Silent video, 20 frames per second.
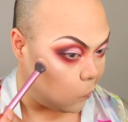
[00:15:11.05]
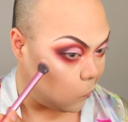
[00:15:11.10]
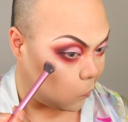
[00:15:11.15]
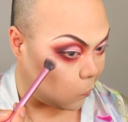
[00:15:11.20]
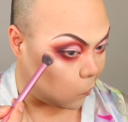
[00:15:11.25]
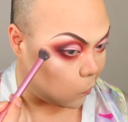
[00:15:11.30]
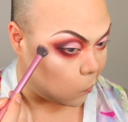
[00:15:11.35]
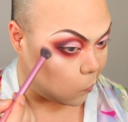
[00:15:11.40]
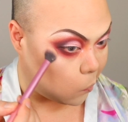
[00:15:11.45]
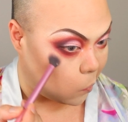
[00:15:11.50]

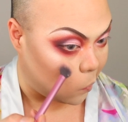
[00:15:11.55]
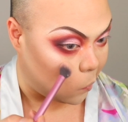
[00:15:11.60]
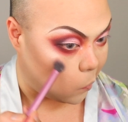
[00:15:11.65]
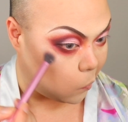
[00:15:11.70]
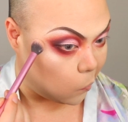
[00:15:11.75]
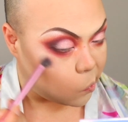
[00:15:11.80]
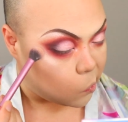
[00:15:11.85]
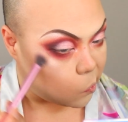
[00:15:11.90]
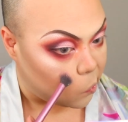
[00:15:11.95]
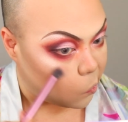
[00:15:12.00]
So she'll go,
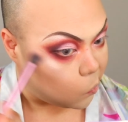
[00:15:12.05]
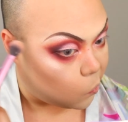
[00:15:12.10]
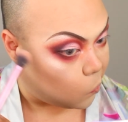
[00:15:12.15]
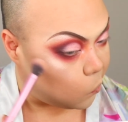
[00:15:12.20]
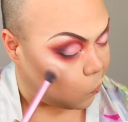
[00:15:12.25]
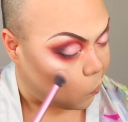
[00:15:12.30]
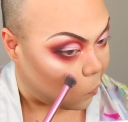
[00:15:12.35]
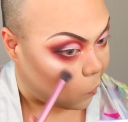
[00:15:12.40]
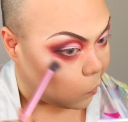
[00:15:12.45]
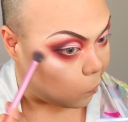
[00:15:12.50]
it's all
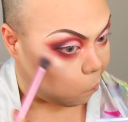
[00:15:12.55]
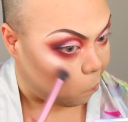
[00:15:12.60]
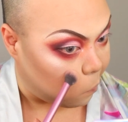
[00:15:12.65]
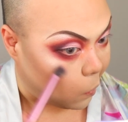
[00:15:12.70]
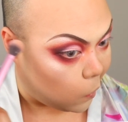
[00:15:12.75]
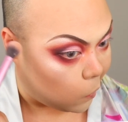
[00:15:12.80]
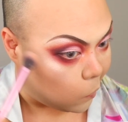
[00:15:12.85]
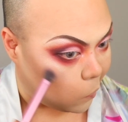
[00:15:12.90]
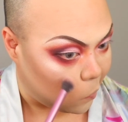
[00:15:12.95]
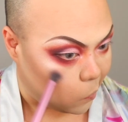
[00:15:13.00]
one
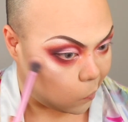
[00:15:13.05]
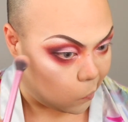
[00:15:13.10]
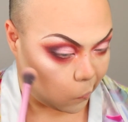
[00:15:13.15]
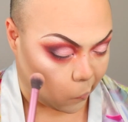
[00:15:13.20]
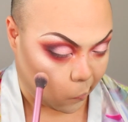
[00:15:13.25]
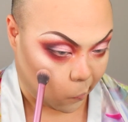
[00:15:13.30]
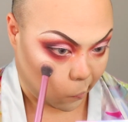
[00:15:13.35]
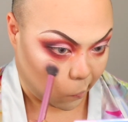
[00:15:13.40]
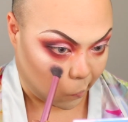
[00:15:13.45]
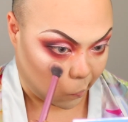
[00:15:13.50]
band
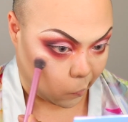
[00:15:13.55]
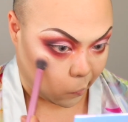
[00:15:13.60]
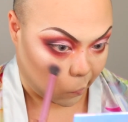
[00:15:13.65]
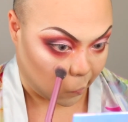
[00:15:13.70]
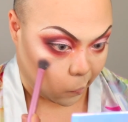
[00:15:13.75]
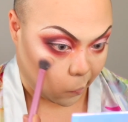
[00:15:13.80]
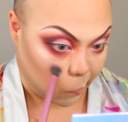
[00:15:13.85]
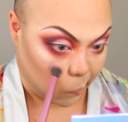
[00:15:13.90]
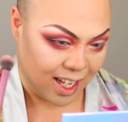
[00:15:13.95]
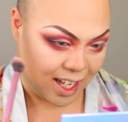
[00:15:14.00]
kind of
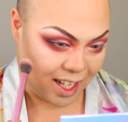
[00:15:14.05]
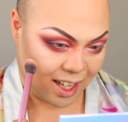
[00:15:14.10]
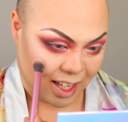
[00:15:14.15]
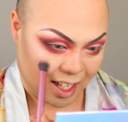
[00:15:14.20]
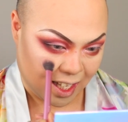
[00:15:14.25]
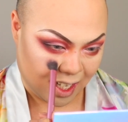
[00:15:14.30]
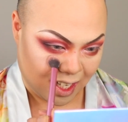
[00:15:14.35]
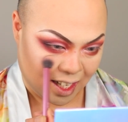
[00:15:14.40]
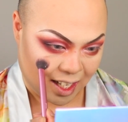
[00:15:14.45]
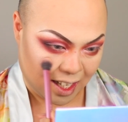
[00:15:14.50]
thing. And
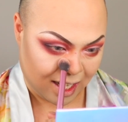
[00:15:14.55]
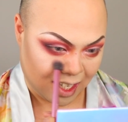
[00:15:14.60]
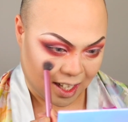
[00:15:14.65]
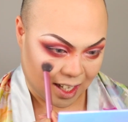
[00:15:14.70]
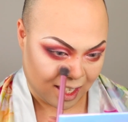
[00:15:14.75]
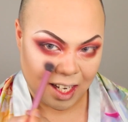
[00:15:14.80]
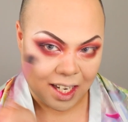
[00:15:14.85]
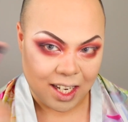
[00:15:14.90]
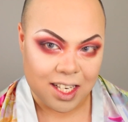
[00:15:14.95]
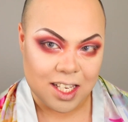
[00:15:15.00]
then
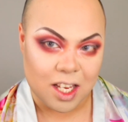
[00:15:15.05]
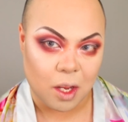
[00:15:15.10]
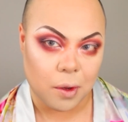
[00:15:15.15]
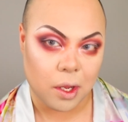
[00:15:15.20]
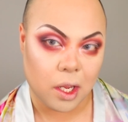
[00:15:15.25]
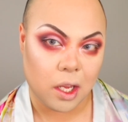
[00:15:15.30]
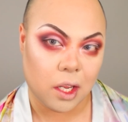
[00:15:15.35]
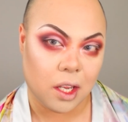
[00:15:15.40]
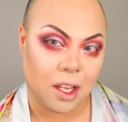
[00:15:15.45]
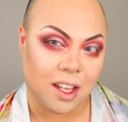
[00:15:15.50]
it peaks out
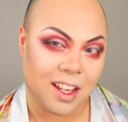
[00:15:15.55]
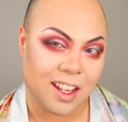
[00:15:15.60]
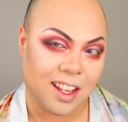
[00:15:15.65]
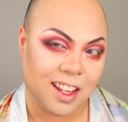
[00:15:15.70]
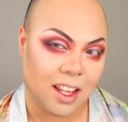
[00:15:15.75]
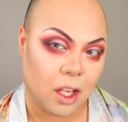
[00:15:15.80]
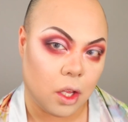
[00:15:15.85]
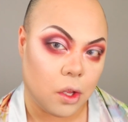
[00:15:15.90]
here.